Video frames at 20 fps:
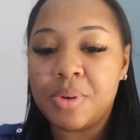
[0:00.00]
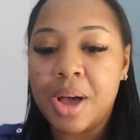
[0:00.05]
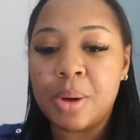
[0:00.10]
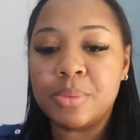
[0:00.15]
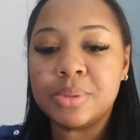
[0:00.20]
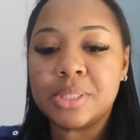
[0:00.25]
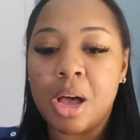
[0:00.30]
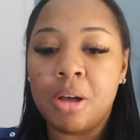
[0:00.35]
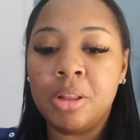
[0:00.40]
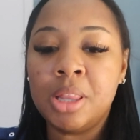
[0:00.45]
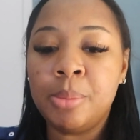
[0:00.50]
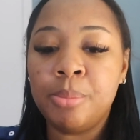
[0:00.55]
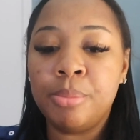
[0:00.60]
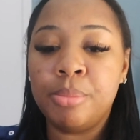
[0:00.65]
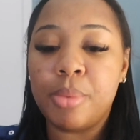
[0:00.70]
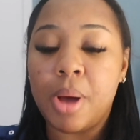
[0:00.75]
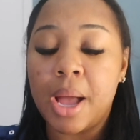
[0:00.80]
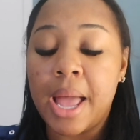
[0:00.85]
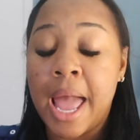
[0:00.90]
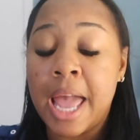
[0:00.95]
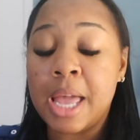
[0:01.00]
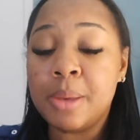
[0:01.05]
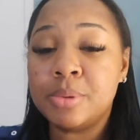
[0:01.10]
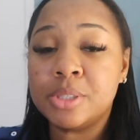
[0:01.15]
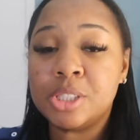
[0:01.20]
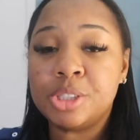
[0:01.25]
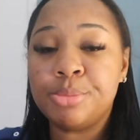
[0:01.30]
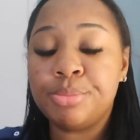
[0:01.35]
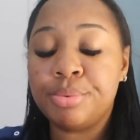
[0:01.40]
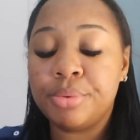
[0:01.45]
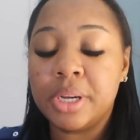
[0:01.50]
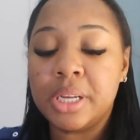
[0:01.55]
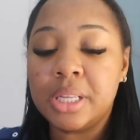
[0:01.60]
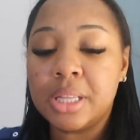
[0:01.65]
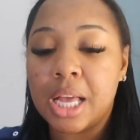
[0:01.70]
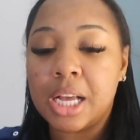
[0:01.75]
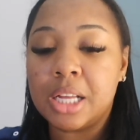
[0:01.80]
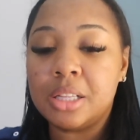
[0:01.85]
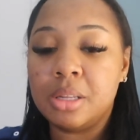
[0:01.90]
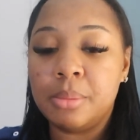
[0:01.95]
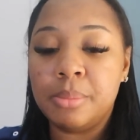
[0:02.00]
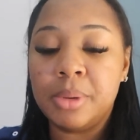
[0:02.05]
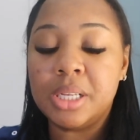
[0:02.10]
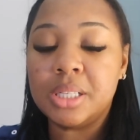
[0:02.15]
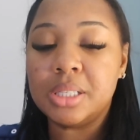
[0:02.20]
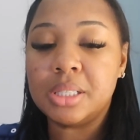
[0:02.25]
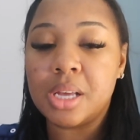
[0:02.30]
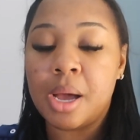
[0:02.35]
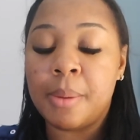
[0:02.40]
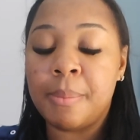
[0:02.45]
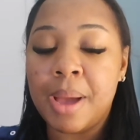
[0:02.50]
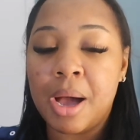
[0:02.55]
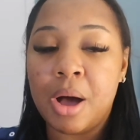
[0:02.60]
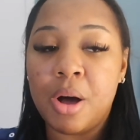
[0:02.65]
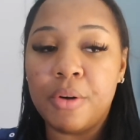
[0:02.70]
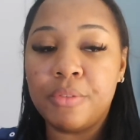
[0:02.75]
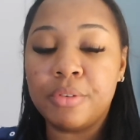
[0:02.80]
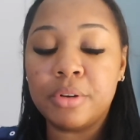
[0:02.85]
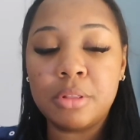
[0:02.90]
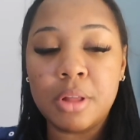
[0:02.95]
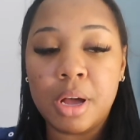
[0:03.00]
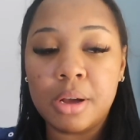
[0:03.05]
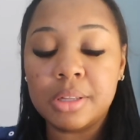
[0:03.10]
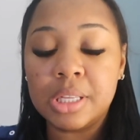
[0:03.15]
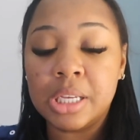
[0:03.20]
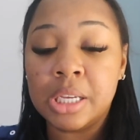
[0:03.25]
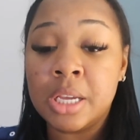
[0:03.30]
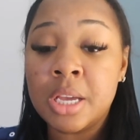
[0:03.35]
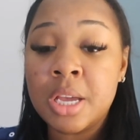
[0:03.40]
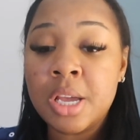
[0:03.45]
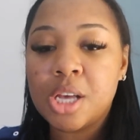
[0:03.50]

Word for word: I was only able to bring like a limited amount of clothing.